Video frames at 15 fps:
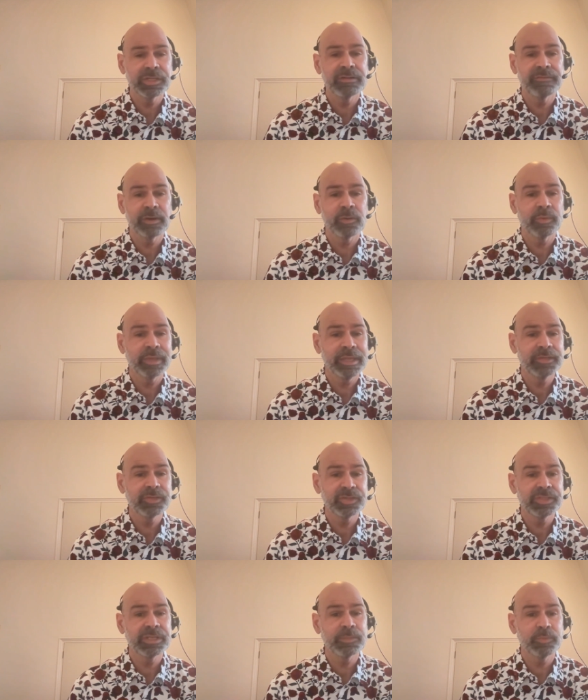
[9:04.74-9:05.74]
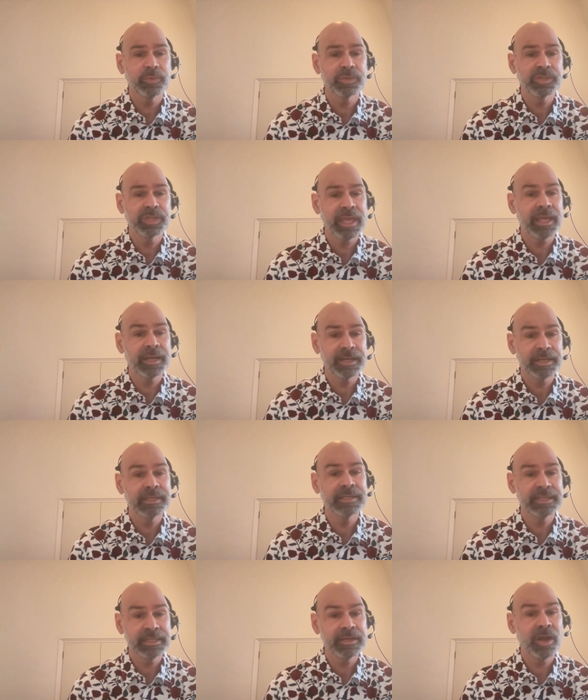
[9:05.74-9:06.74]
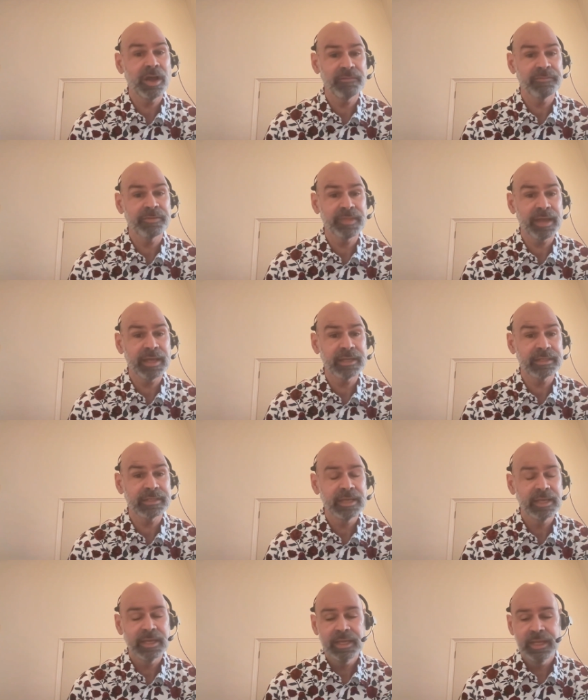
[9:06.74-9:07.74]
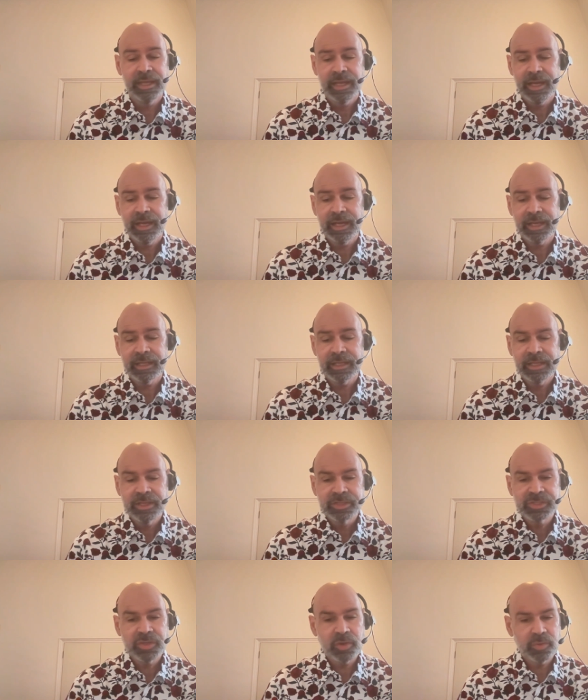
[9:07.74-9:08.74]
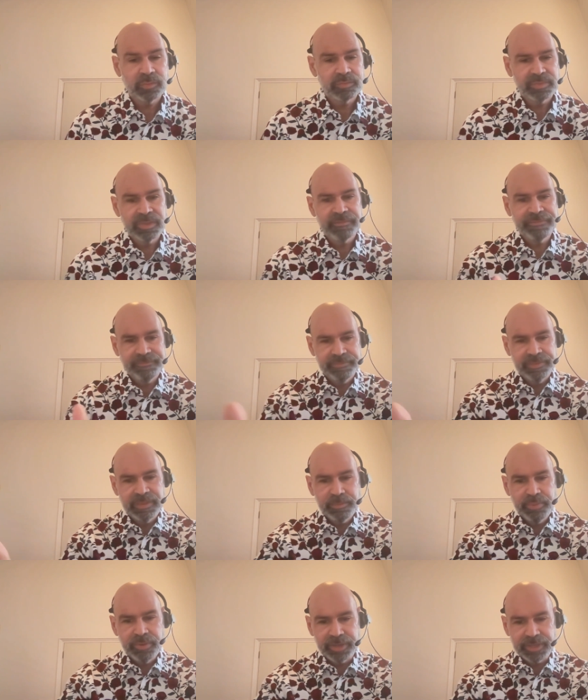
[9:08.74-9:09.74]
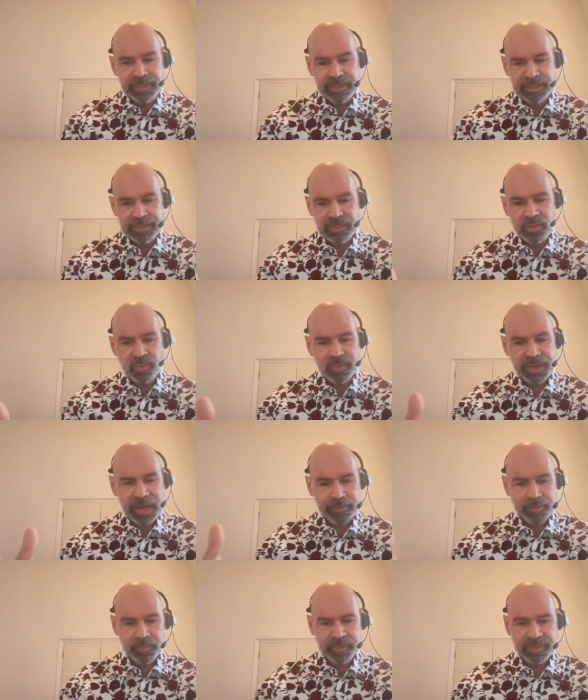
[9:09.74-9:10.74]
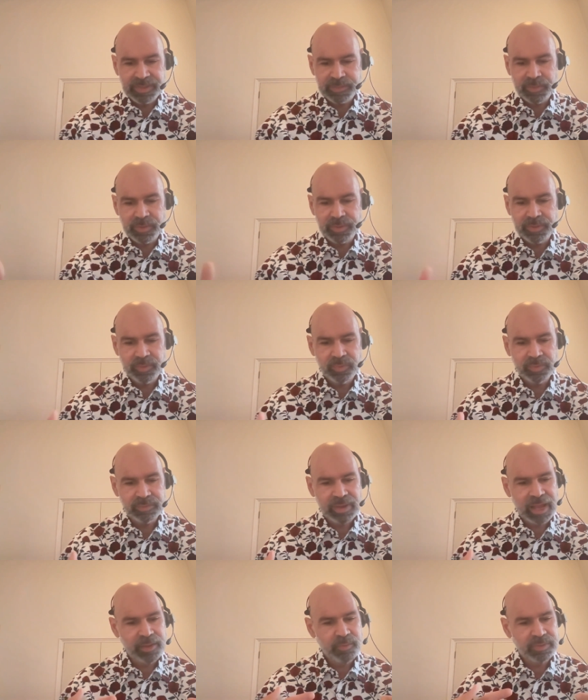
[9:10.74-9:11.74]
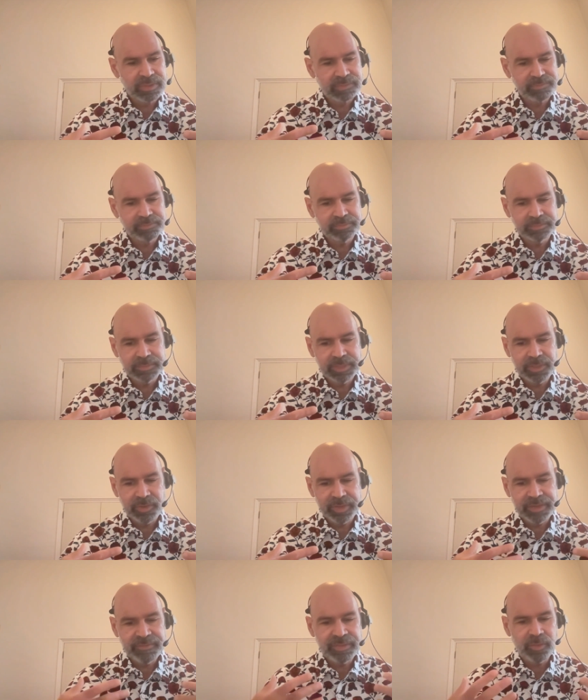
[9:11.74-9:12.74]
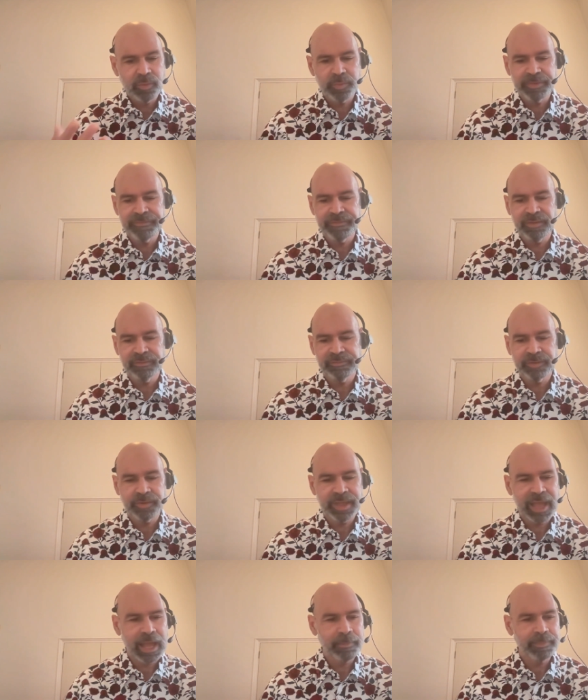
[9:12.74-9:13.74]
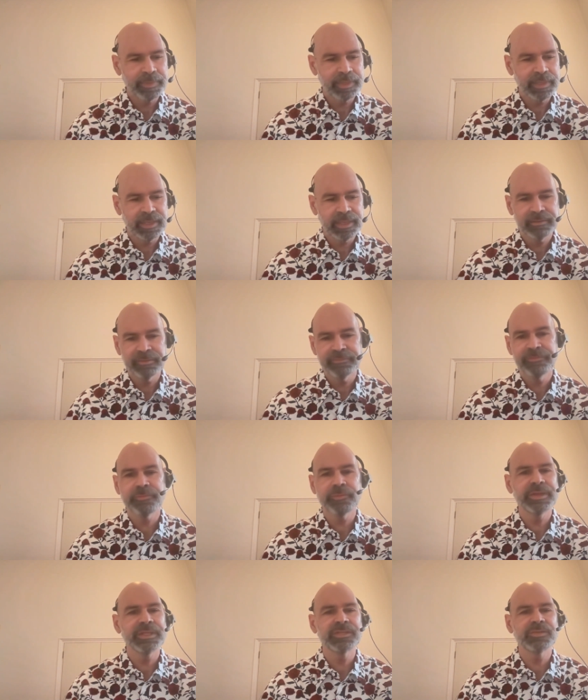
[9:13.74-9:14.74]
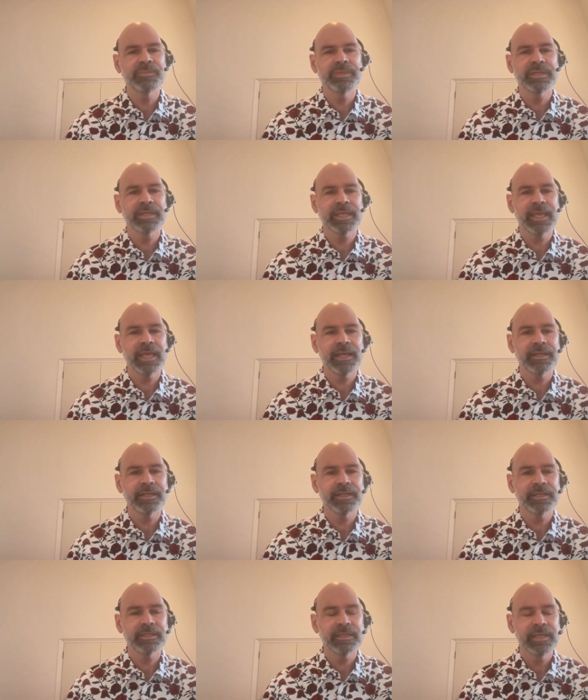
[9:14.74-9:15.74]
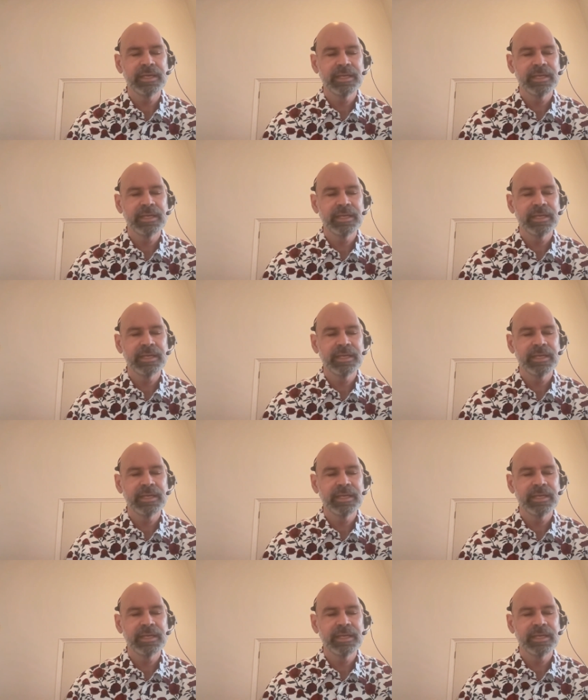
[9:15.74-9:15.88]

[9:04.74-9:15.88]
of our relationship, which Canada did offer that. So the book. So what happened with this book? I was, even though we felt very happy and free to be in Canada,